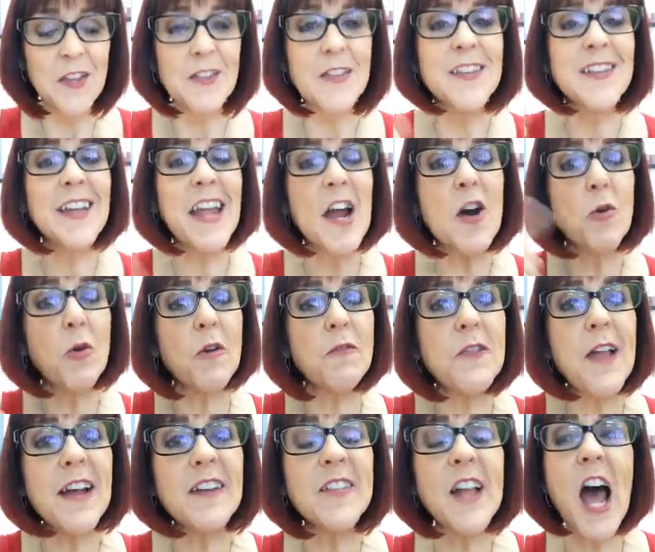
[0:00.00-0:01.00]
the scale
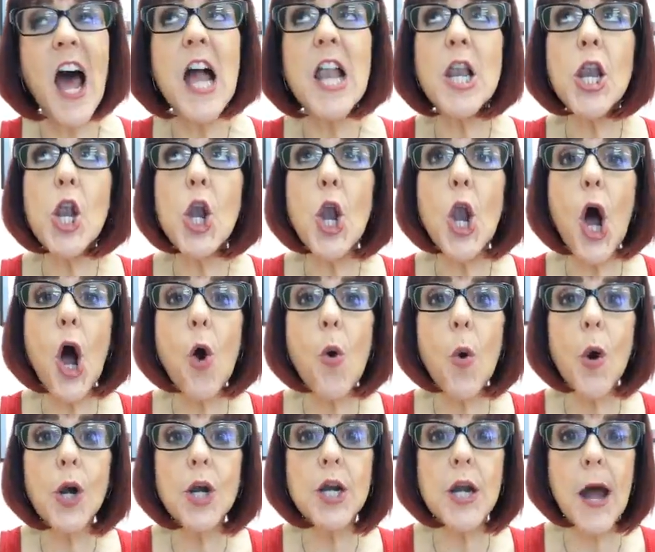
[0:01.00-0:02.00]
reflects a
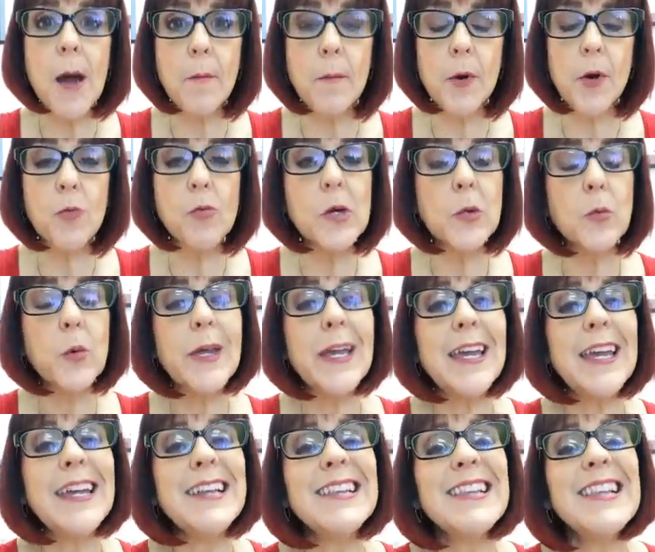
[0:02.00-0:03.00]
lower number when we
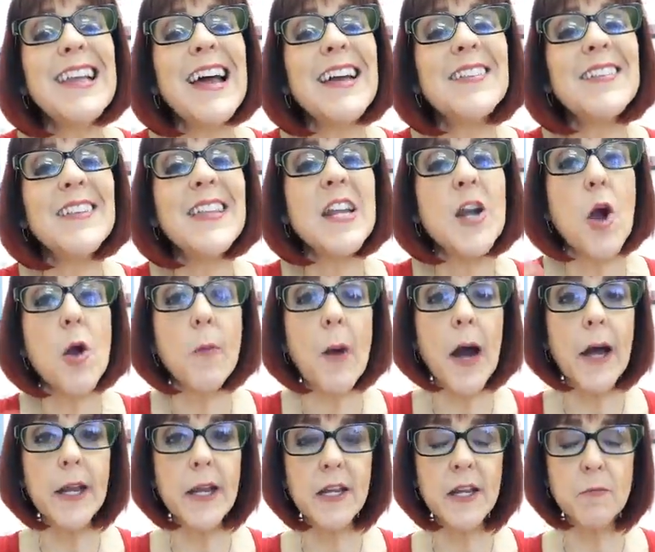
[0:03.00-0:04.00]
eat less than our
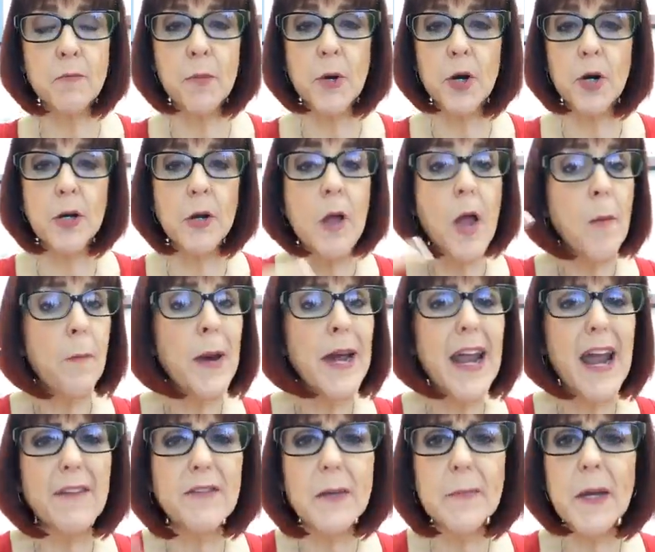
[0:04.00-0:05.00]
body can burn.
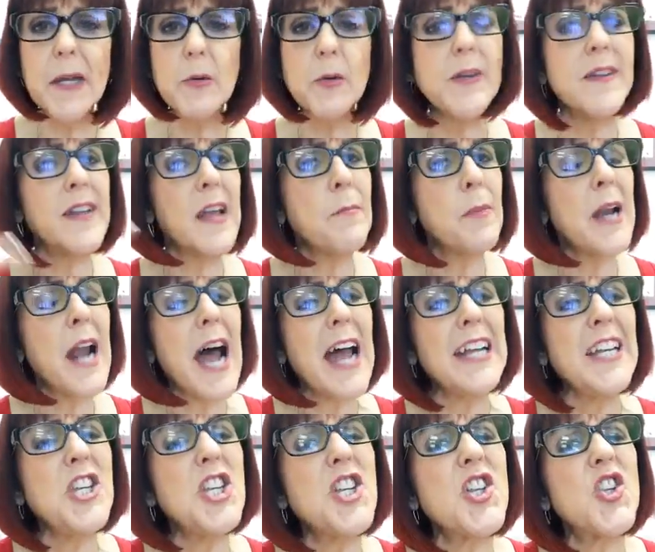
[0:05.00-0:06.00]
But everybody would say, but
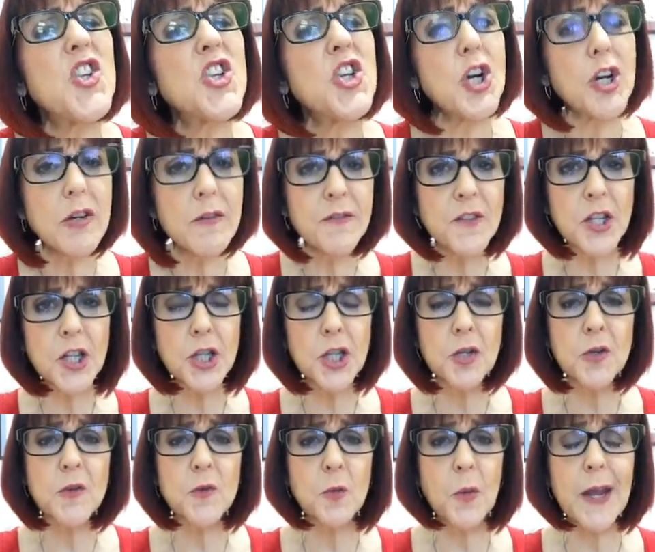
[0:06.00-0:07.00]
I deserve to
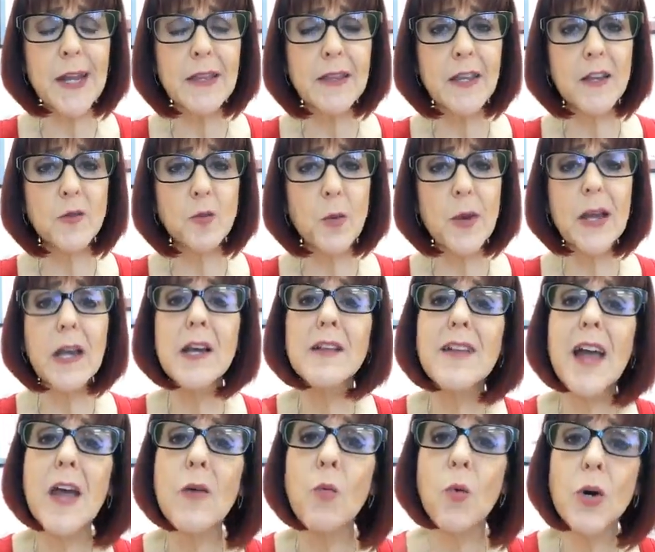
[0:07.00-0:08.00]
lose weight this week
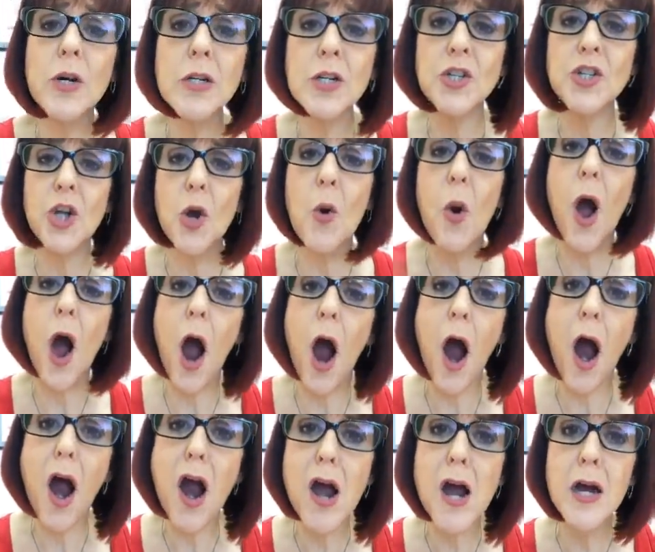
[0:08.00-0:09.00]
because I worked so
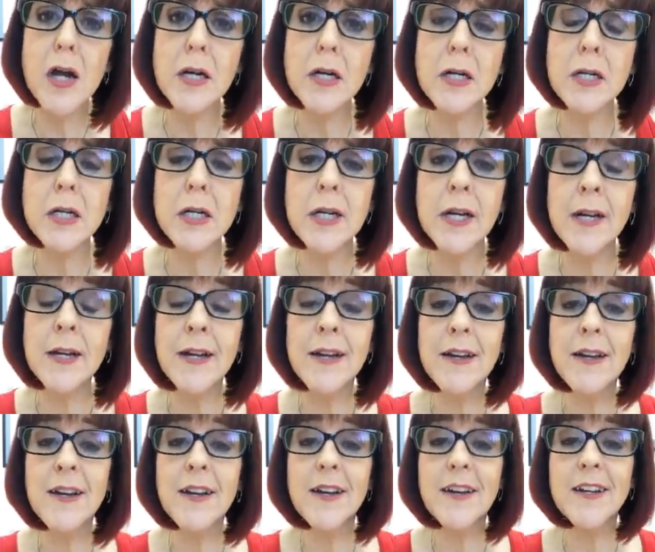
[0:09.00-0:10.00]
hard.
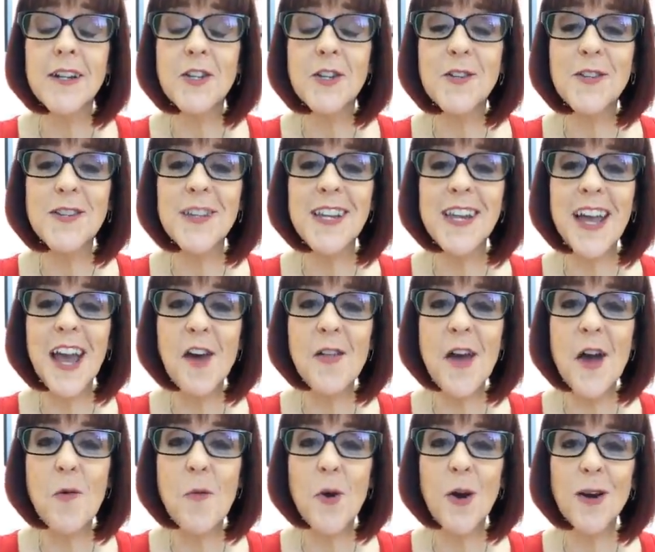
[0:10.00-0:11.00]
Do you see how
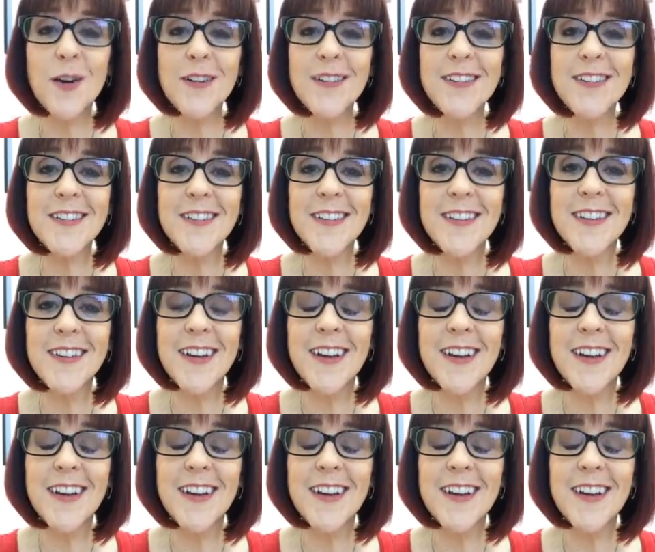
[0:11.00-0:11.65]
that works?